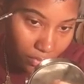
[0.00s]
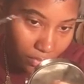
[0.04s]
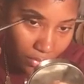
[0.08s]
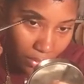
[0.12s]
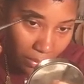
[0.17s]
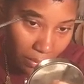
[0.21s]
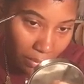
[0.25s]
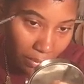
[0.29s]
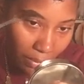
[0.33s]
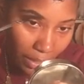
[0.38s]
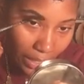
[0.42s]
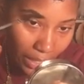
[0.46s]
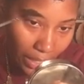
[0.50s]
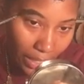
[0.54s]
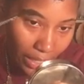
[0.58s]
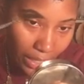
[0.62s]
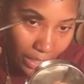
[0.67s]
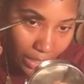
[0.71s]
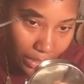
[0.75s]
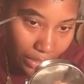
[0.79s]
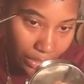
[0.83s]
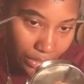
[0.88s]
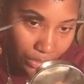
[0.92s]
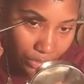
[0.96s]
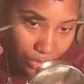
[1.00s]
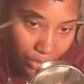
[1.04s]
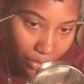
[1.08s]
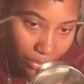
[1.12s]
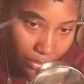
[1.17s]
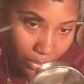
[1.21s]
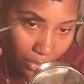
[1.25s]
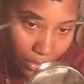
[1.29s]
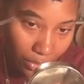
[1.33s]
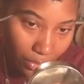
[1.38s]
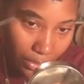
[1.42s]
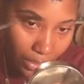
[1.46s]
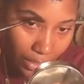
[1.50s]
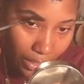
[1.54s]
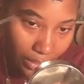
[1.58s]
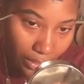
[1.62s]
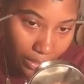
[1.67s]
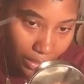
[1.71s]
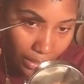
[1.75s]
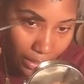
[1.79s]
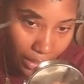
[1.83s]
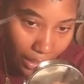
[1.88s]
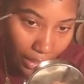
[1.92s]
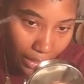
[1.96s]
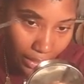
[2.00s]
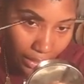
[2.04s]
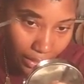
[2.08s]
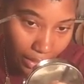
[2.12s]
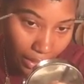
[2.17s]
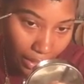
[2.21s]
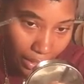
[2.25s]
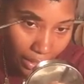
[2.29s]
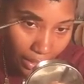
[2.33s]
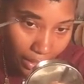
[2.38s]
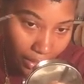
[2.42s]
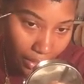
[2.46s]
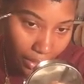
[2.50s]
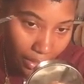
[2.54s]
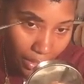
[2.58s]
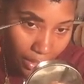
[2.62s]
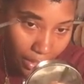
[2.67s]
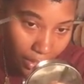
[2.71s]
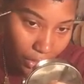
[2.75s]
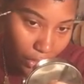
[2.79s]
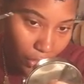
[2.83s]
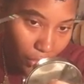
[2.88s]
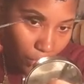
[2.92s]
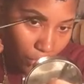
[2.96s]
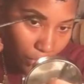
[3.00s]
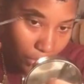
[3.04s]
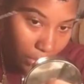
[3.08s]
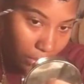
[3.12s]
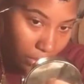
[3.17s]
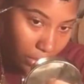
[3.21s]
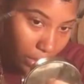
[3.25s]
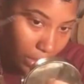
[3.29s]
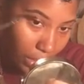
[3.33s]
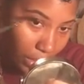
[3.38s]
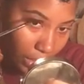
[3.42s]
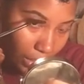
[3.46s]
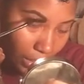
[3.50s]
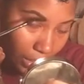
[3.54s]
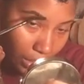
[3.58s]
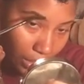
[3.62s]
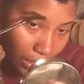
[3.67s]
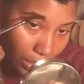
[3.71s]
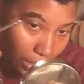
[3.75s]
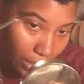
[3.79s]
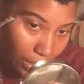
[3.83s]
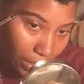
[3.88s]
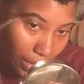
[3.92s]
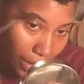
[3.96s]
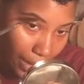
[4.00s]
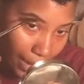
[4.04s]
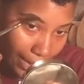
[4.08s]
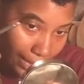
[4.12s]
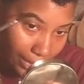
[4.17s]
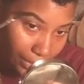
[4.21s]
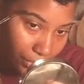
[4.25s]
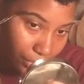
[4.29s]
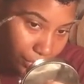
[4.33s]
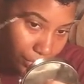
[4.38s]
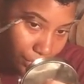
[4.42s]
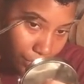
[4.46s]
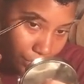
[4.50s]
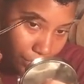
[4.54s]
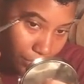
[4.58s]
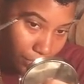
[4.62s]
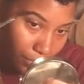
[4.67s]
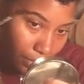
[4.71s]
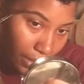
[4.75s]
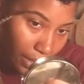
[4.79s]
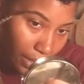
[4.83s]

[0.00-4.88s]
mannish or nothing like that. You want them to look natural